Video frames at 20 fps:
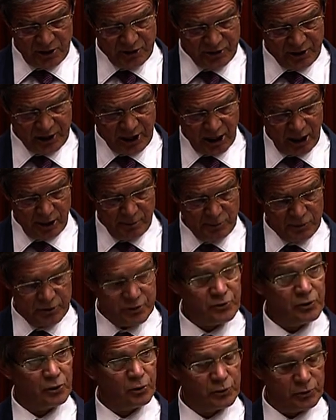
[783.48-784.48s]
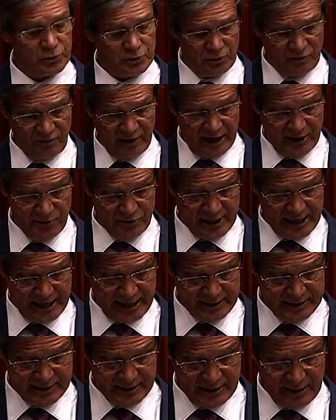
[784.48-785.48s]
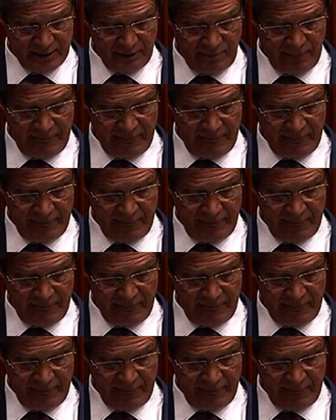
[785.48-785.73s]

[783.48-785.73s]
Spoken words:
succumb to the lure of largesse